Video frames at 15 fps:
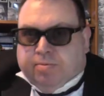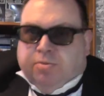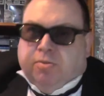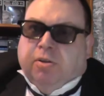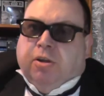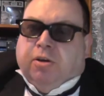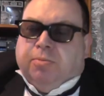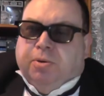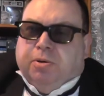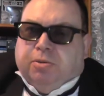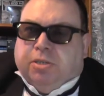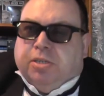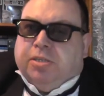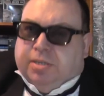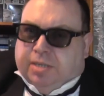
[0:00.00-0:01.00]
So long,
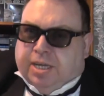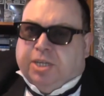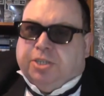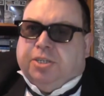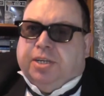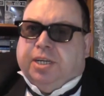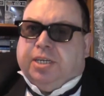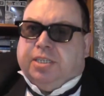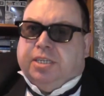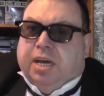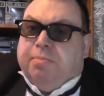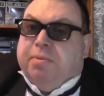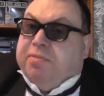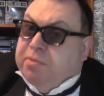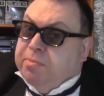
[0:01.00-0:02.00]
moochers. Catch you next
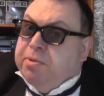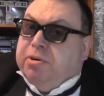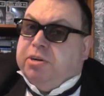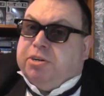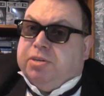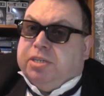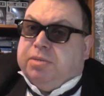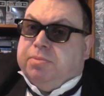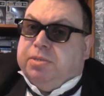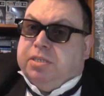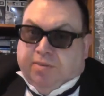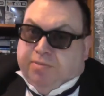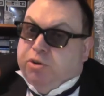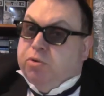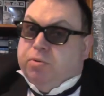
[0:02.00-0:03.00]
time. Have a Merry Christmas.
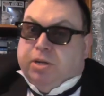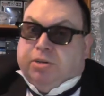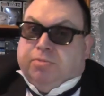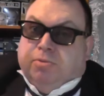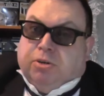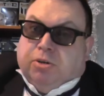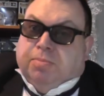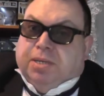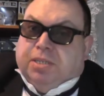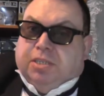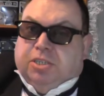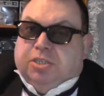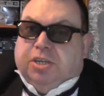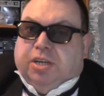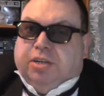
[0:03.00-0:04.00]
If you don't want to come back to
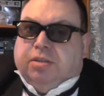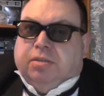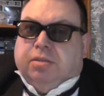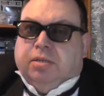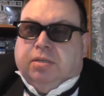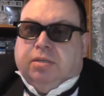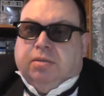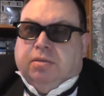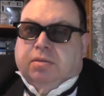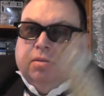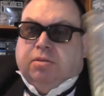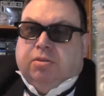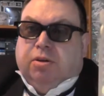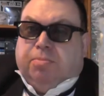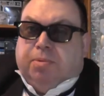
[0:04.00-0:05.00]
this channel.
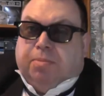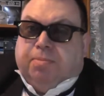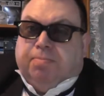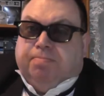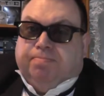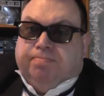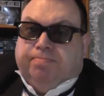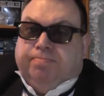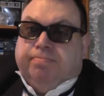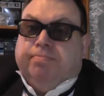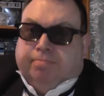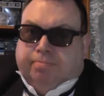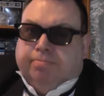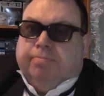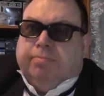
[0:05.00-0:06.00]
No problem.
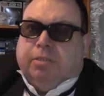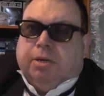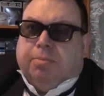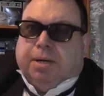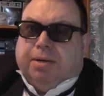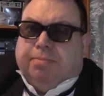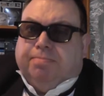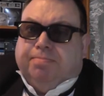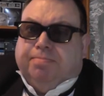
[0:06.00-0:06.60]
Goodbye.